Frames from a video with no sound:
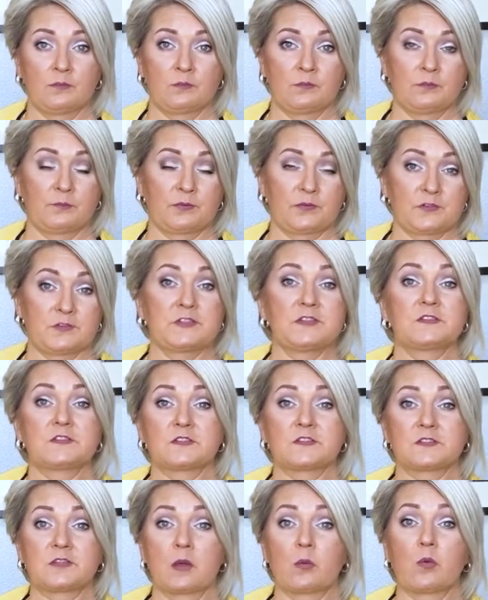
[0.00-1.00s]

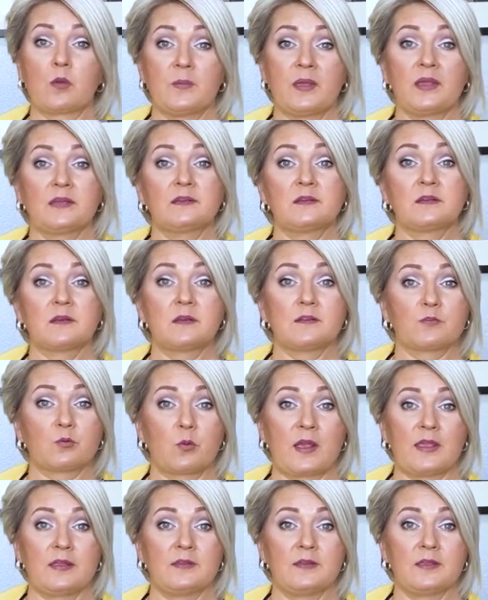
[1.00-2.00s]
prostheses that were made in
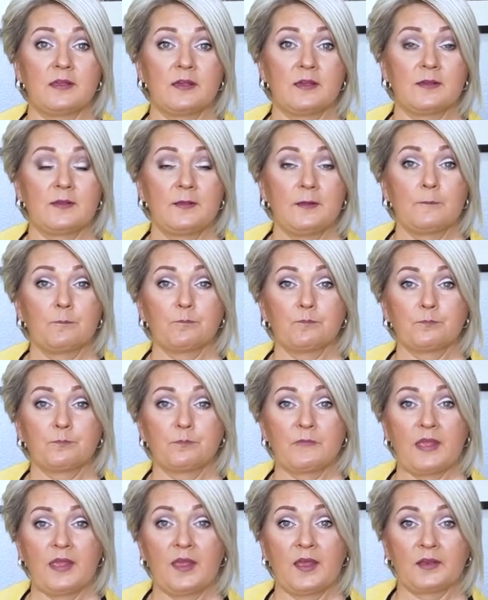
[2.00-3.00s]
Lithuania,
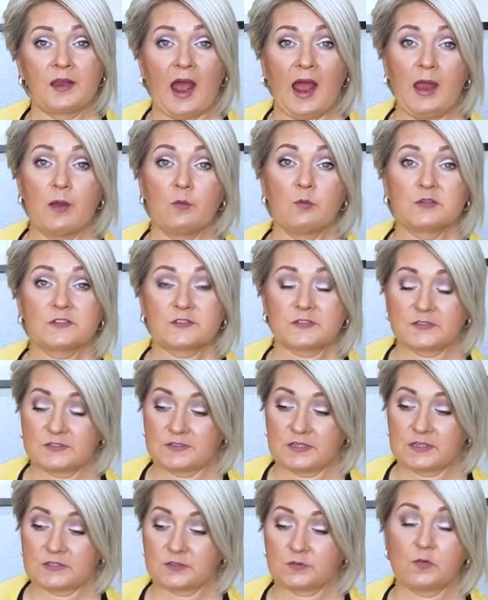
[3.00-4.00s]
and I was
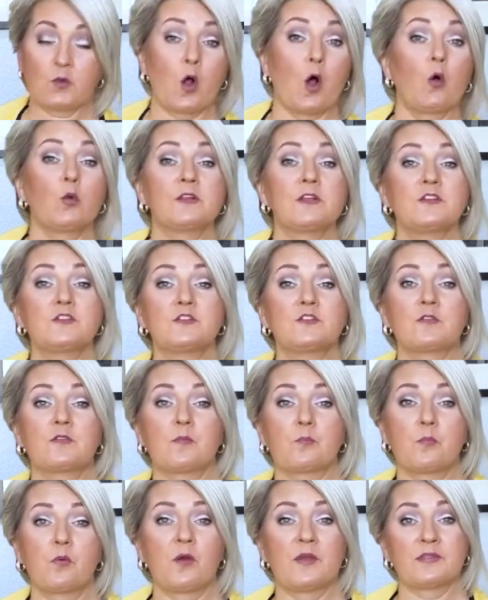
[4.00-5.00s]
successful only to the
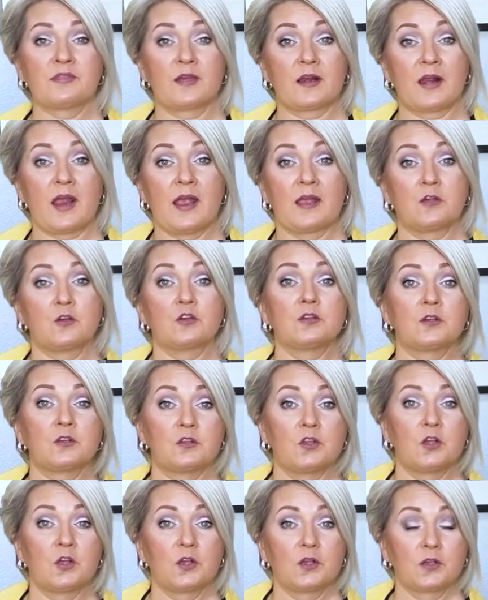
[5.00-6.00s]
point that I
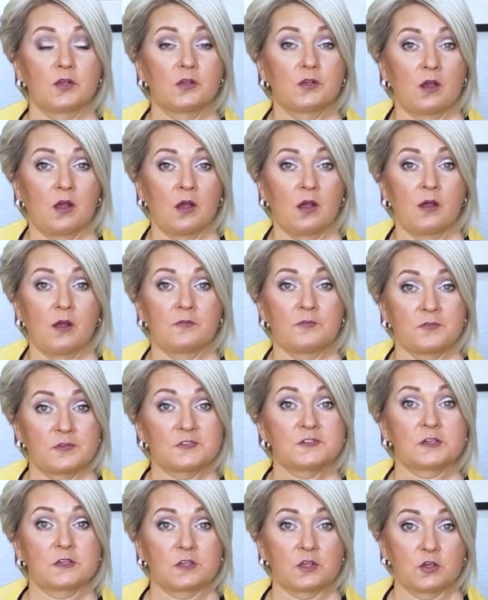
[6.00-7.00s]
could
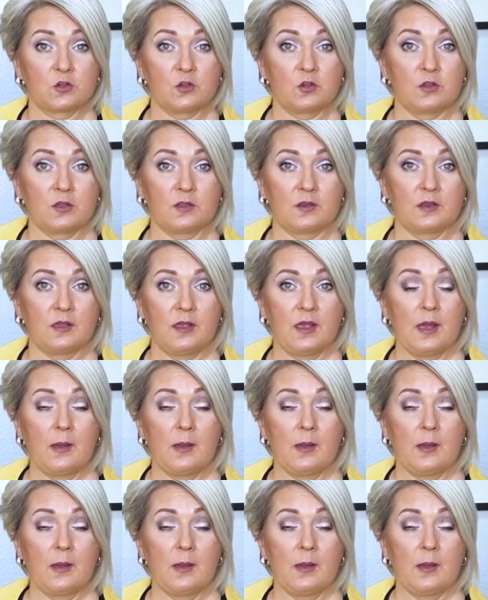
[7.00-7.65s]
physically could.